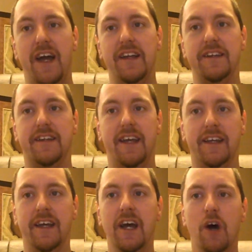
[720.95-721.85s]
fat
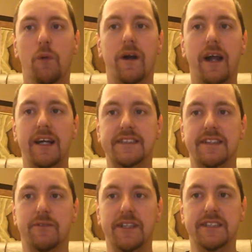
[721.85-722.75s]
intake, whereas
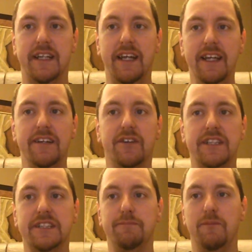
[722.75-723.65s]
the risk
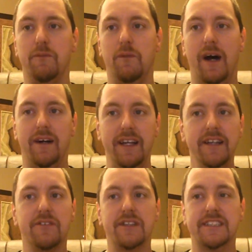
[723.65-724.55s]
increased while
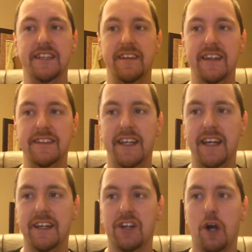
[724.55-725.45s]
increasing the
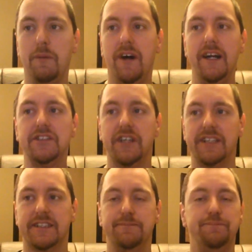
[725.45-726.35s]
intake of
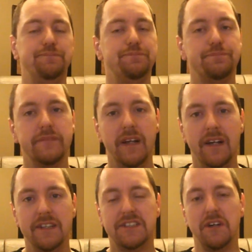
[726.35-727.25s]
carbohydrates.
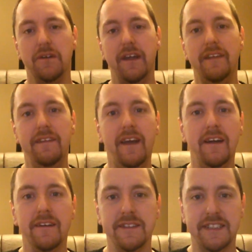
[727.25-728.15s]
So in
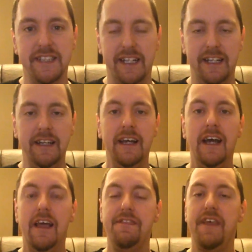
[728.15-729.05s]
their study,
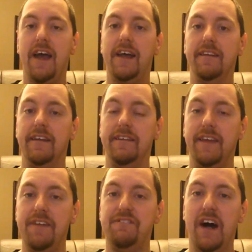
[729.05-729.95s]
that
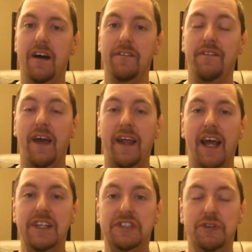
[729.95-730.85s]
they found that
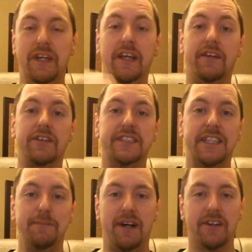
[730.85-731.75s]
as you increase
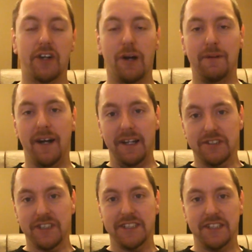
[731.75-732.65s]
the amount of
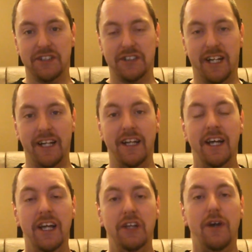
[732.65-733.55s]
carbohydrates in your diet,
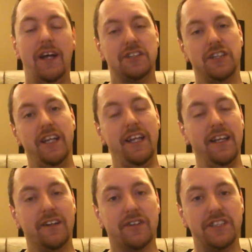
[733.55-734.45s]
you actually
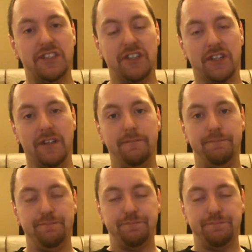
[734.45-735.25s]
increased your